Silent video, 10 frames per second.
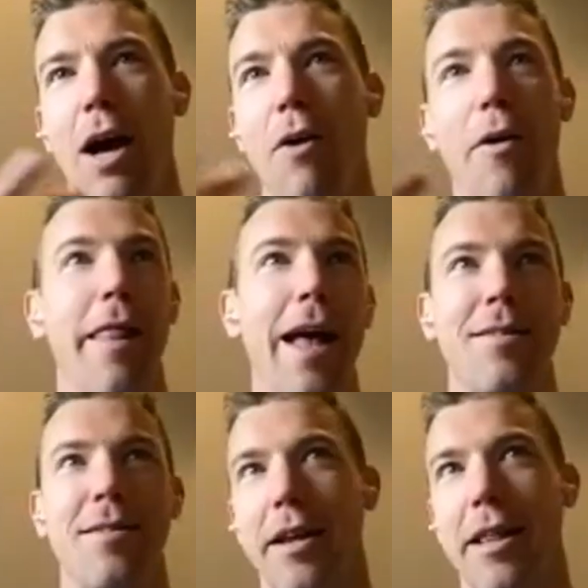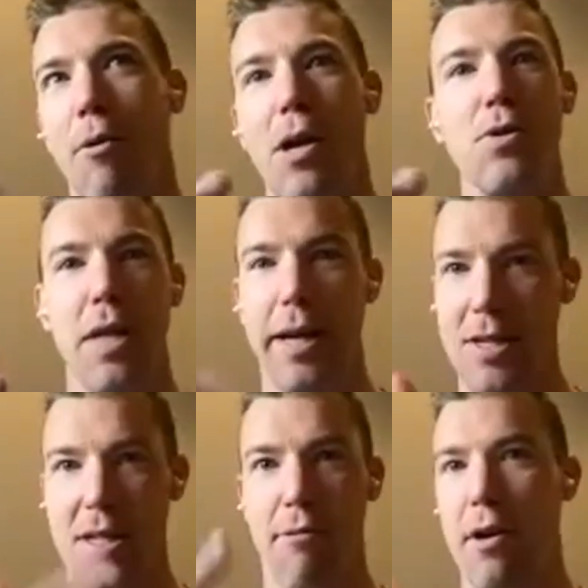Now, in that study, they were using
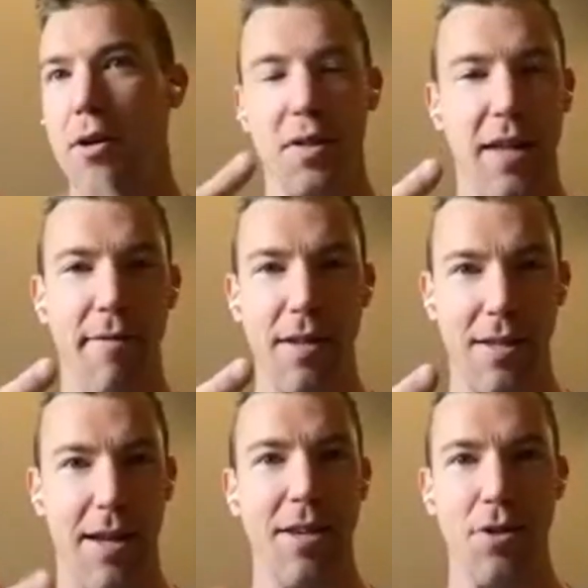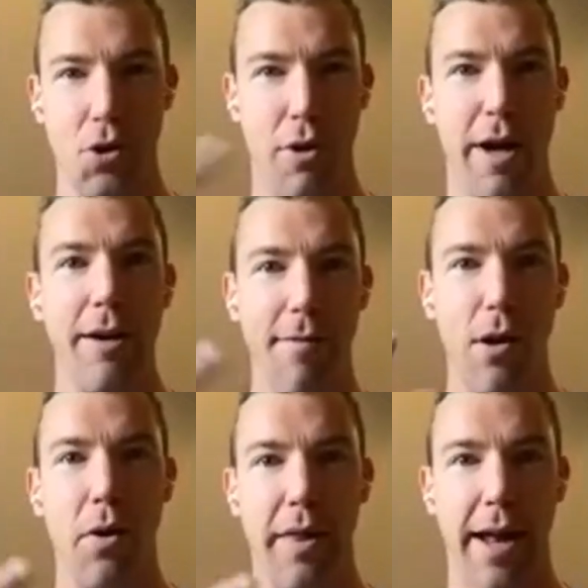like a serial sevens test. So trying to
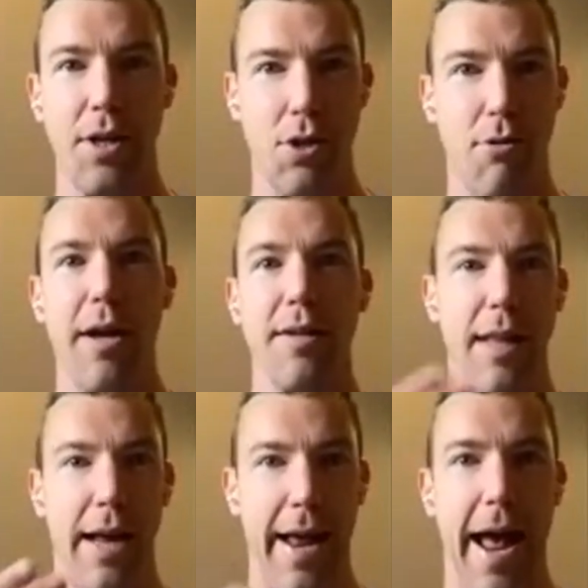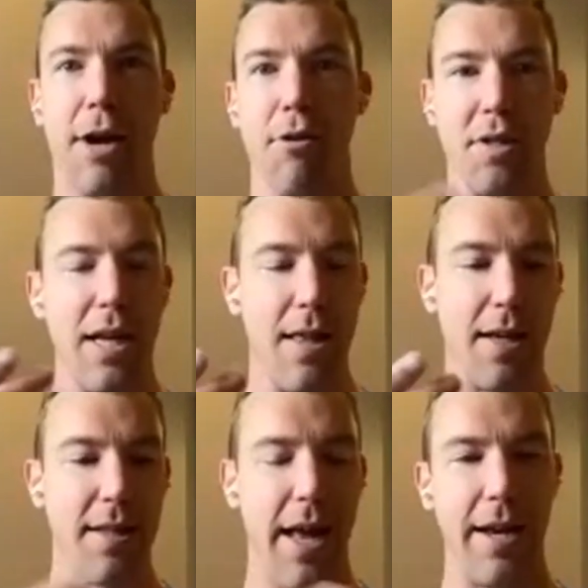invoke that stress, that accuracy,
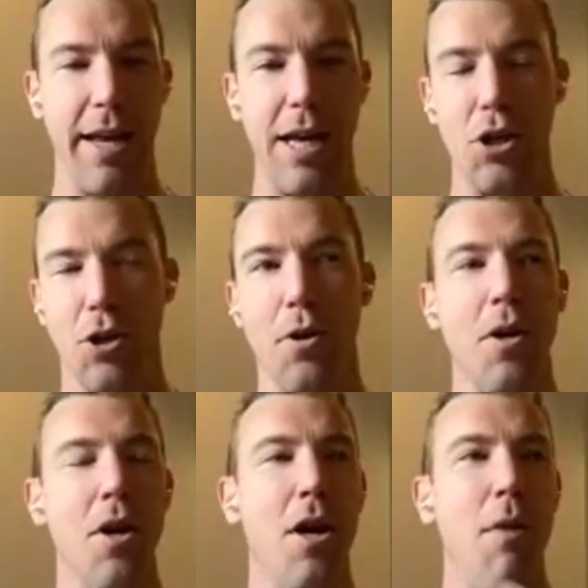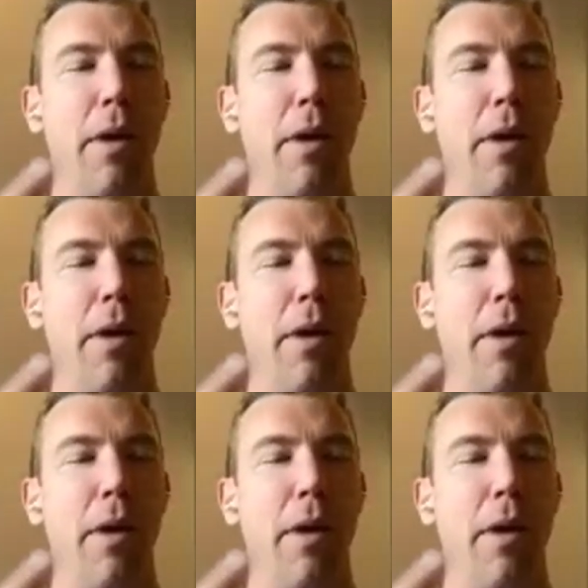things of that nature.